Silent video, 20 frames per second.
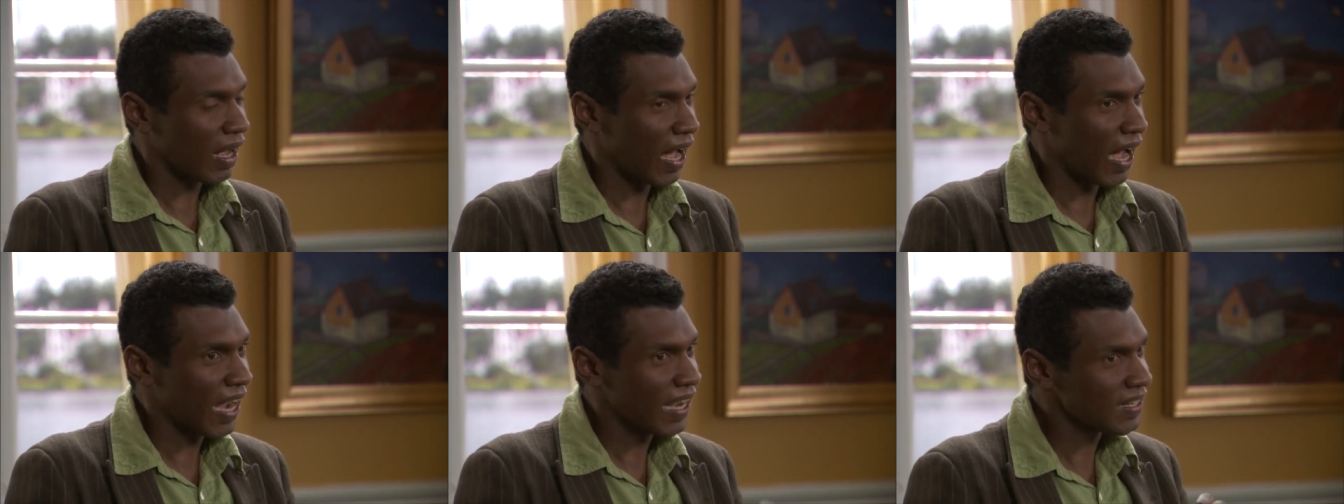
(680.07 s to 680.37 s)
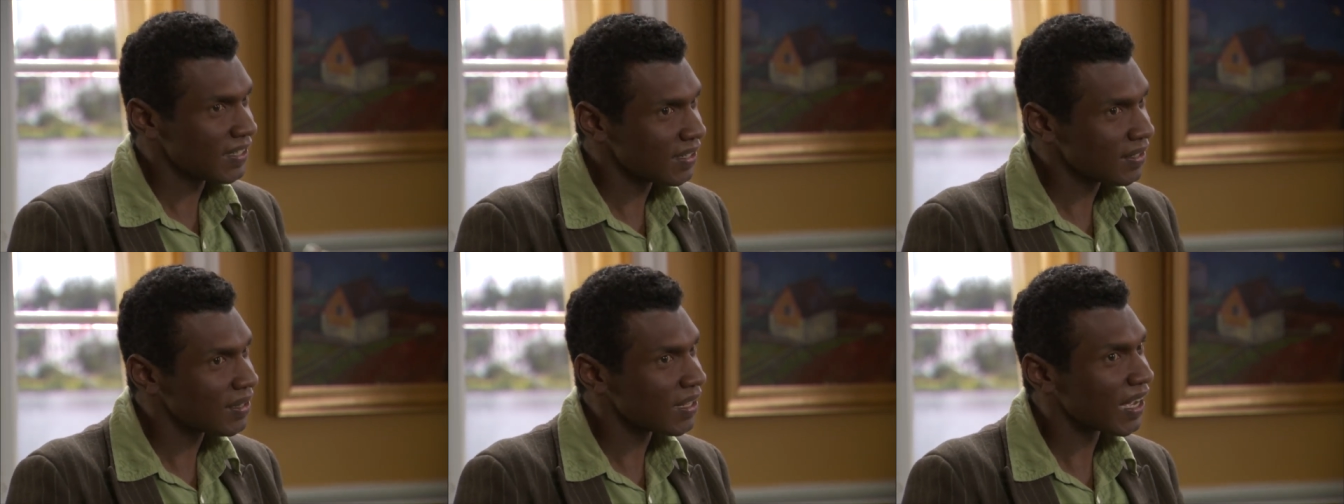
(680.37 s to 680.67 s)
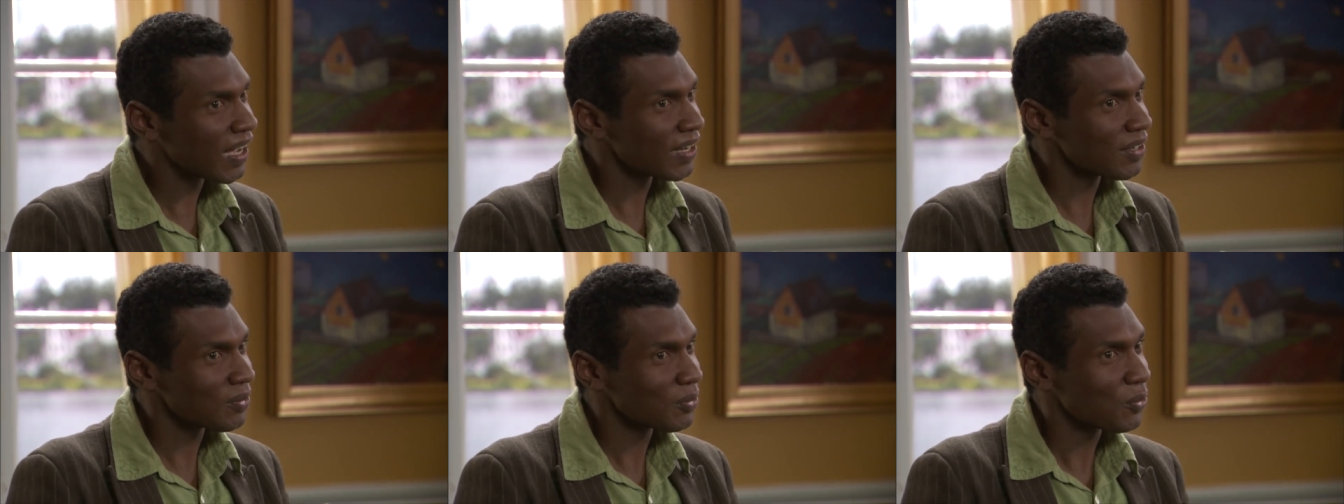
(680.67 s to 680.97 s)
I did
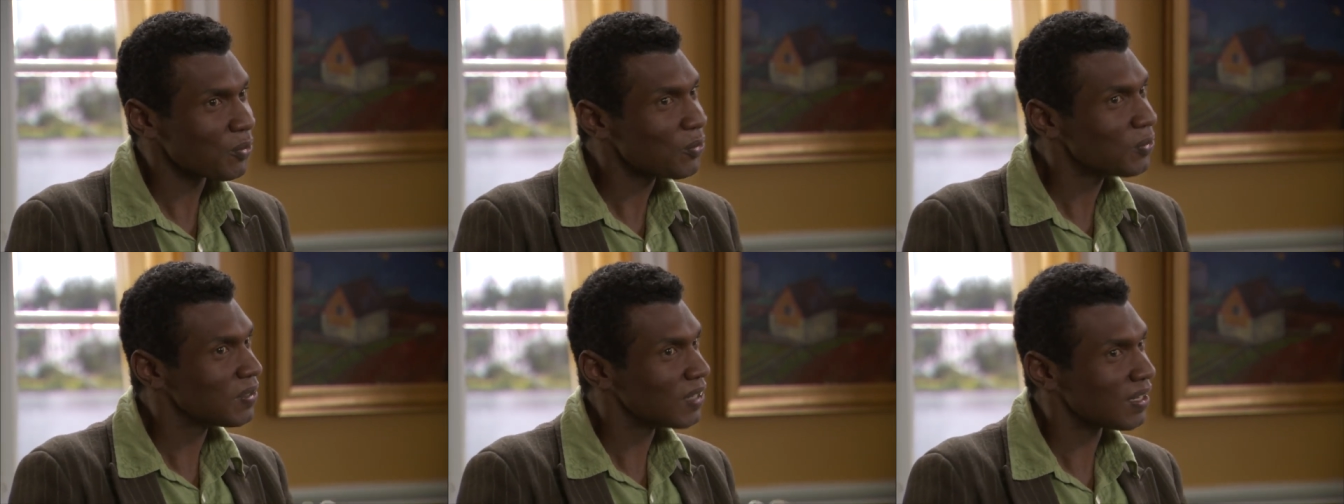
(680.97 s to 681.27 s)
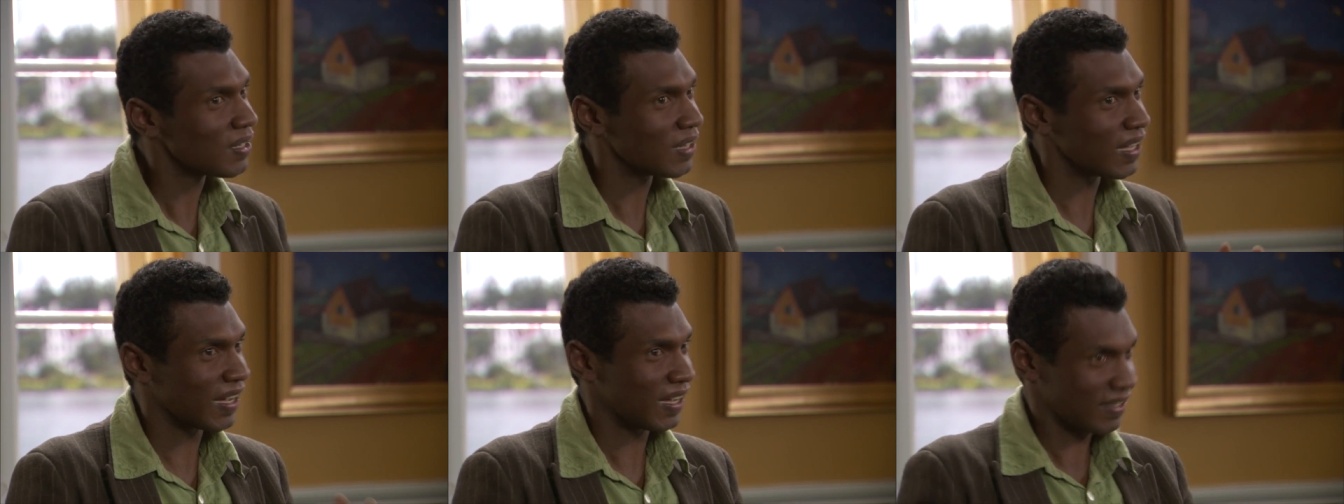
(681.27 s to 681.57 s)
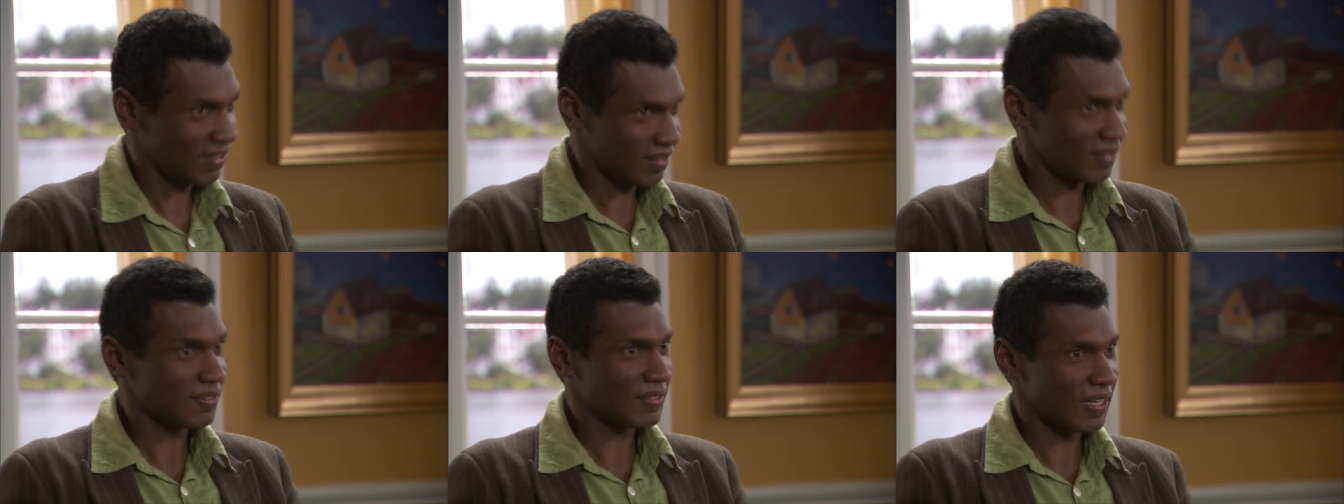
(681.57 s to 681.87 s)
that, who did
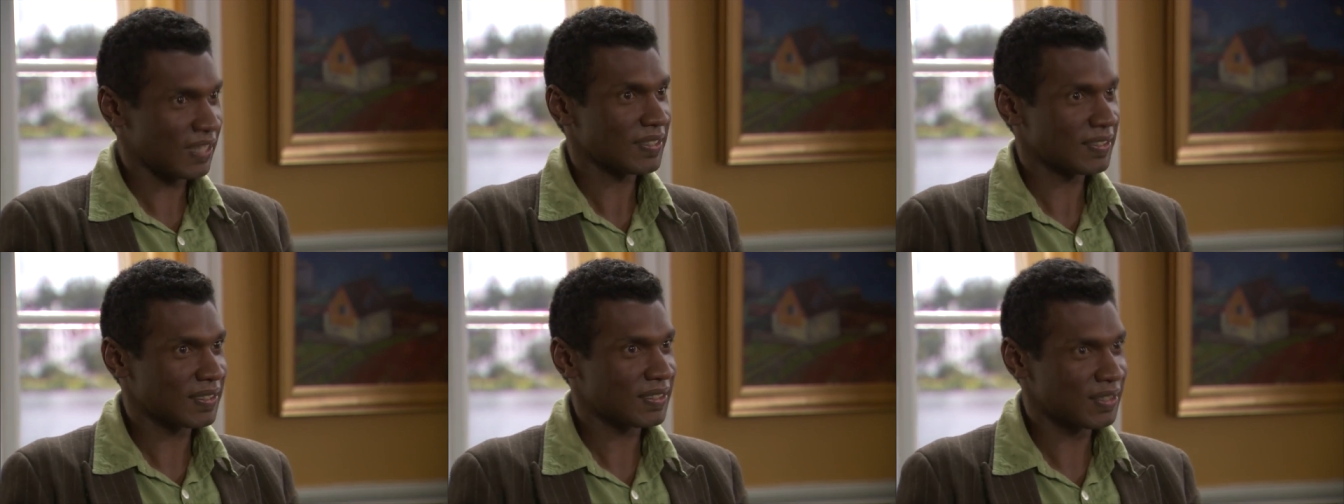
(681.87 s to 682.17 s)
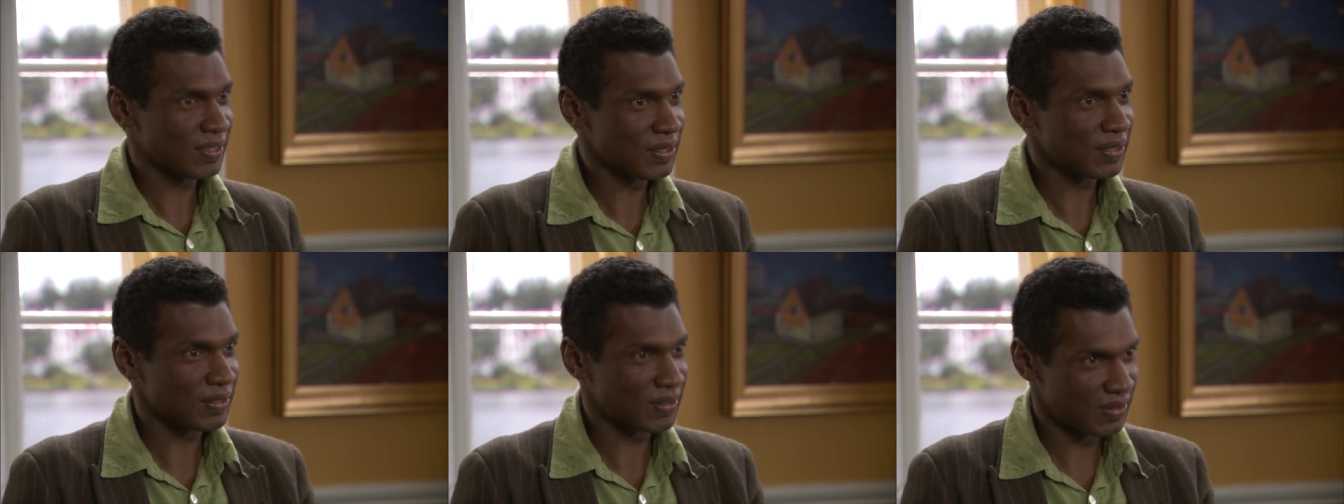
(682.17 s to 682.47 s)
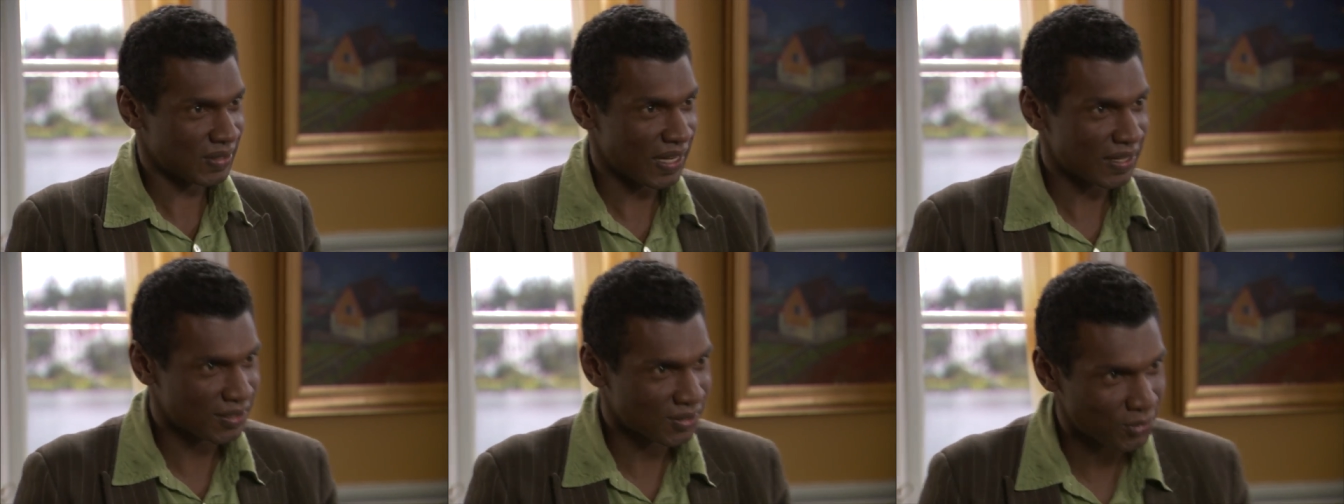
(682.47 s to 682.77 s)
that? Is that, is
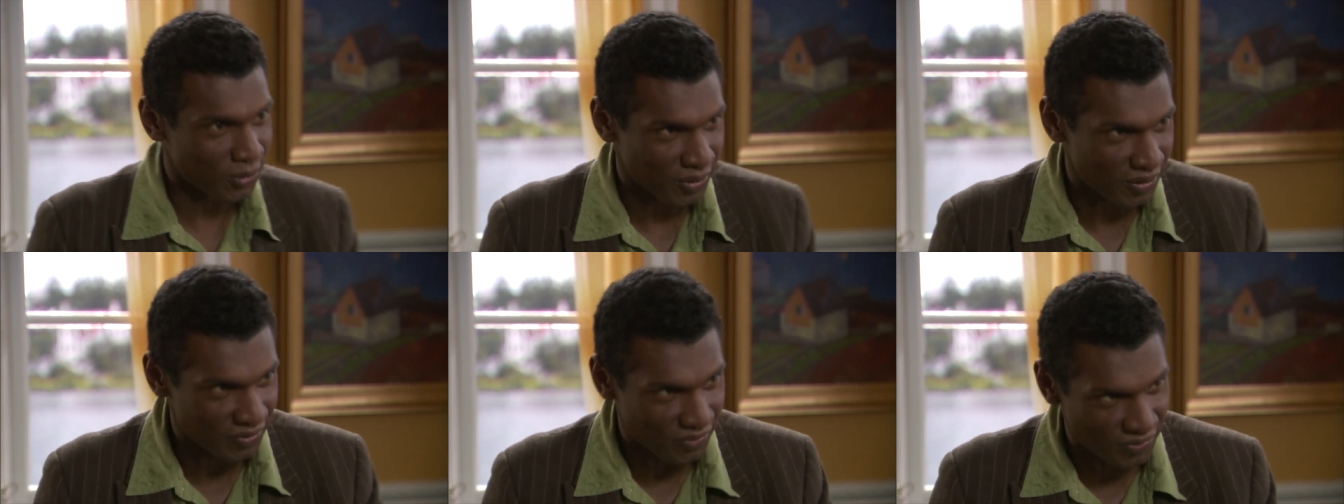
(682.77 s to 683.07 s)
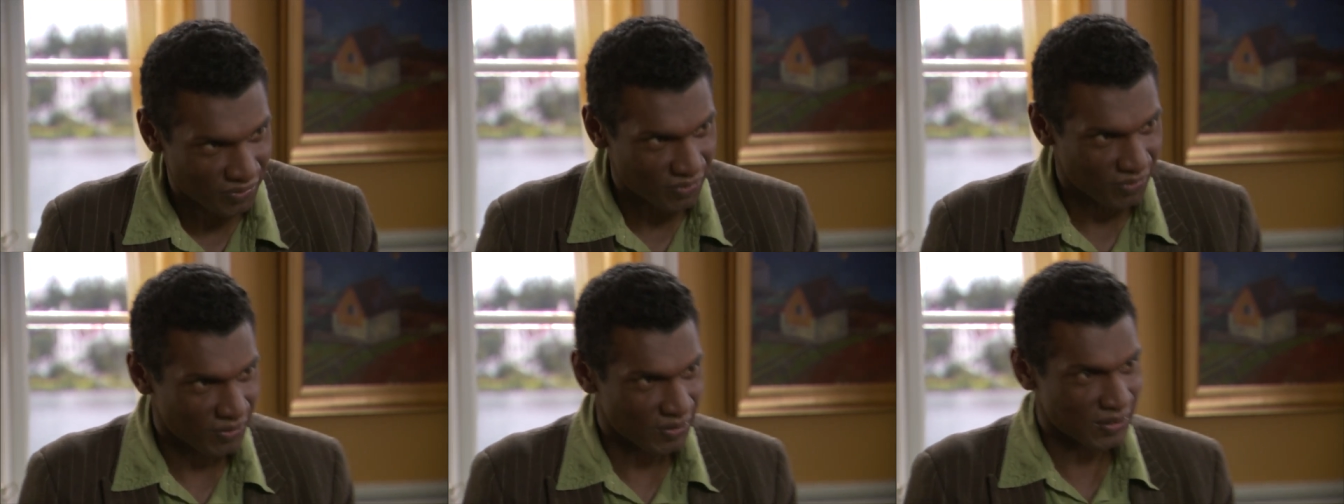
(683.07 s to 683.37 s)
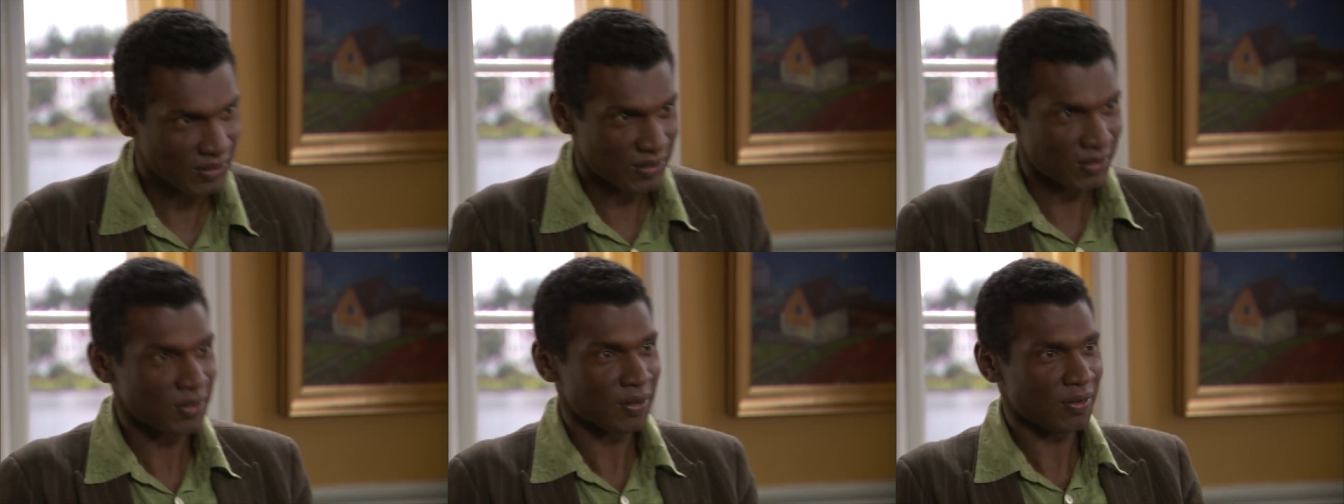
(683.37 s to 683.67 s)
right. that sort of,
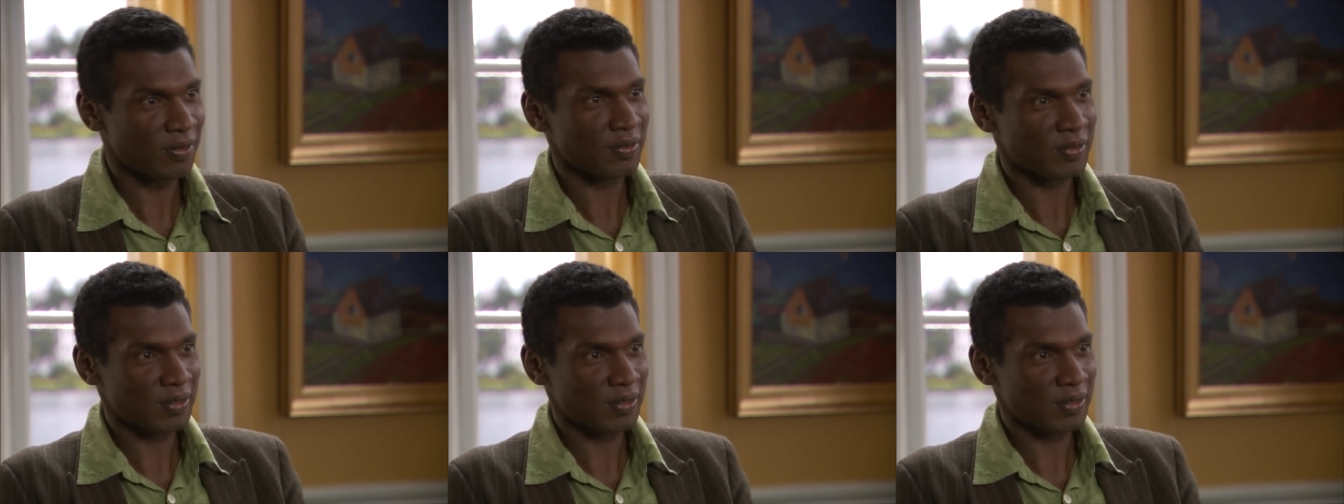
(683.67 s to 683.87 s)
it's, you know,